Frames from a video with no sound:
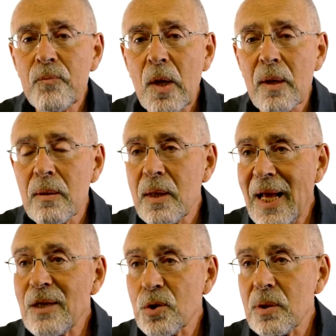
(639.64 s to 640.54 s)
It
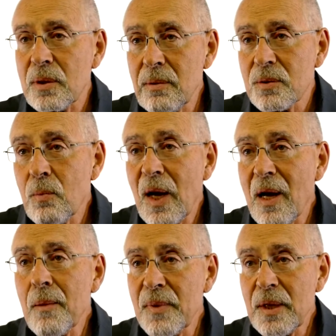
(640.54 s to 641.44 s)
actually is what
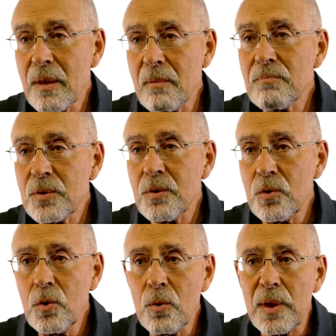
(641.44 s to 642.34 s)
got me to
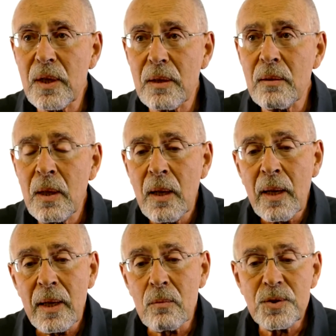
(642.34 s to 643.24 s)
do it, and
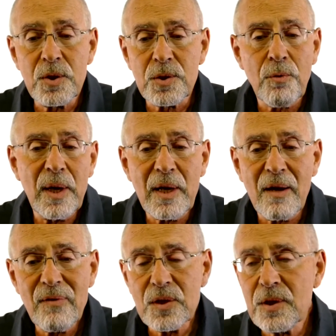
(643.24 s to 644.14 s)
it was just great
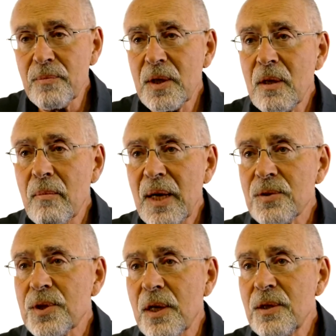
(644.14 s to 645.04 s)
having somebody to
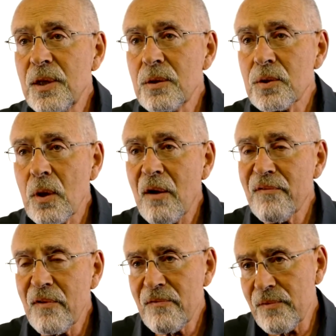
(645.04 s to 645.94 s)
bounce ideas
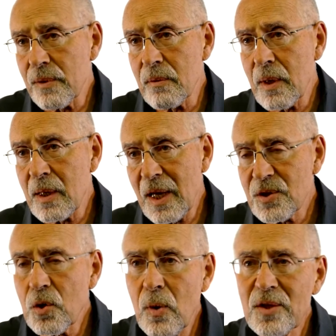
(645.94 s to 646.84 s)
off of and
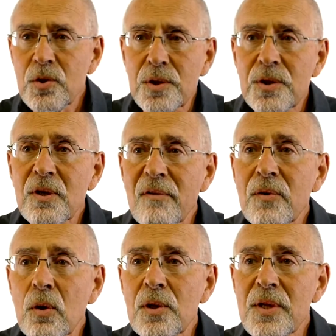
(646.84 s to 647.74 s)
ask questions of
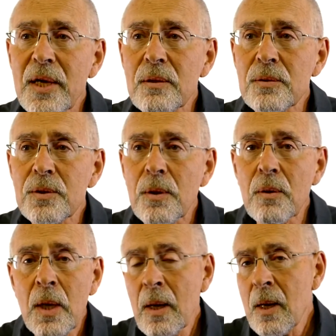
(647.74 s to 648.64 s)
and all of that. And
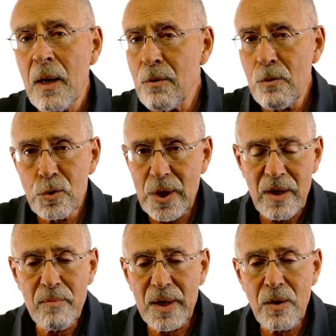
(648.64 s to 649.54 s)
so I urge
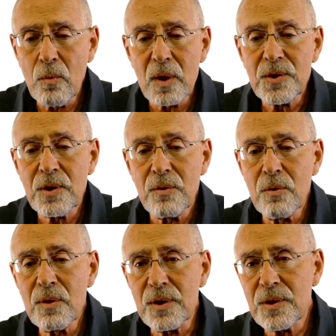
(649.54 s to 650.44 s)
anybody who wants to
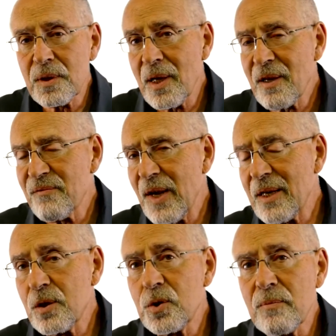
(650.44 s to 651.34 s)
do this, take
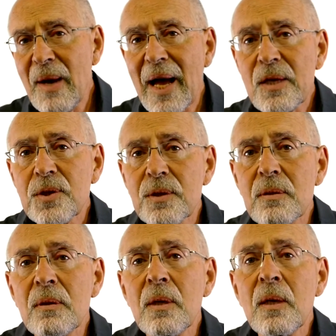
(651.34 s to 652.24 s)
advantage of Max
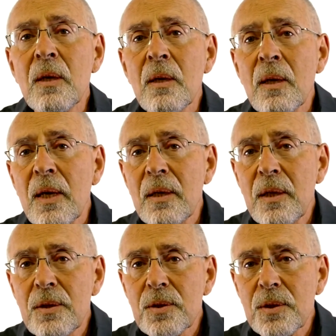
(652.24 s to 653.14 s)
and
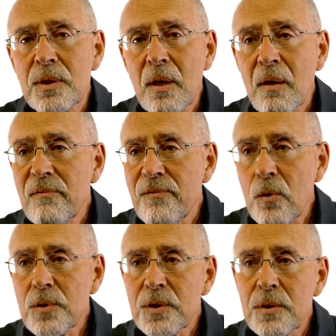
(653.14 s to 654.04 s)
his
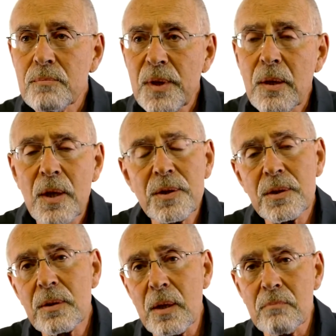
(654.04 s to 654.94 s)
folks, because